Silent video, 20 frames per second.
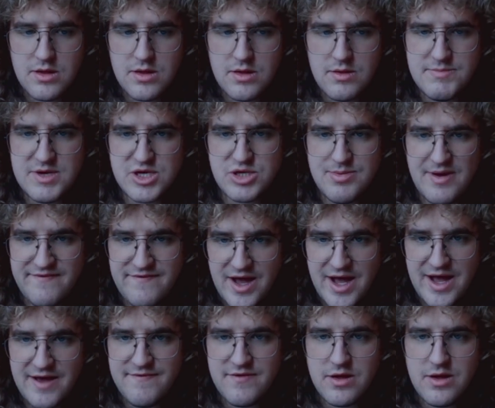Bishop
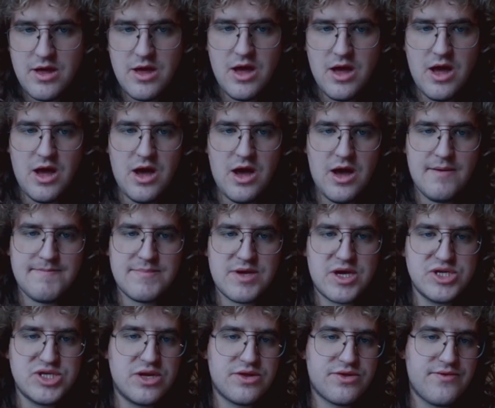f5.
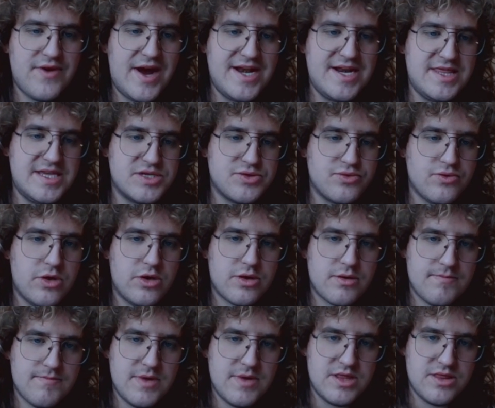Because you're threatening this
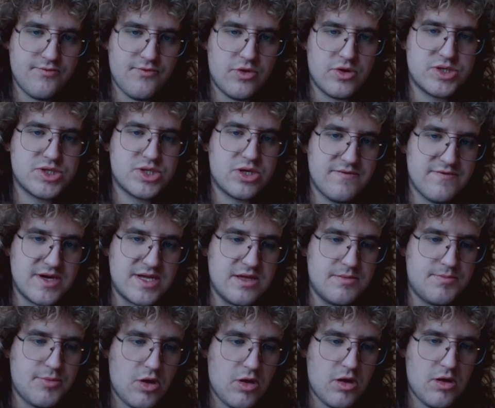rook, and the rook's covering the
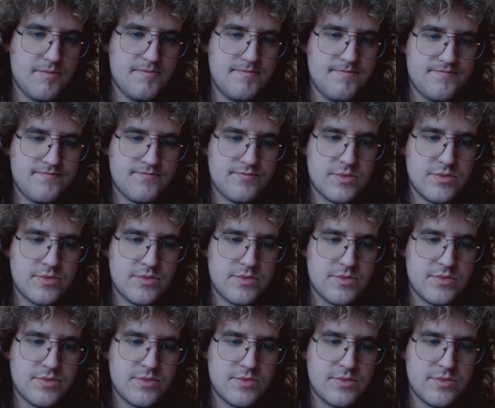pawn.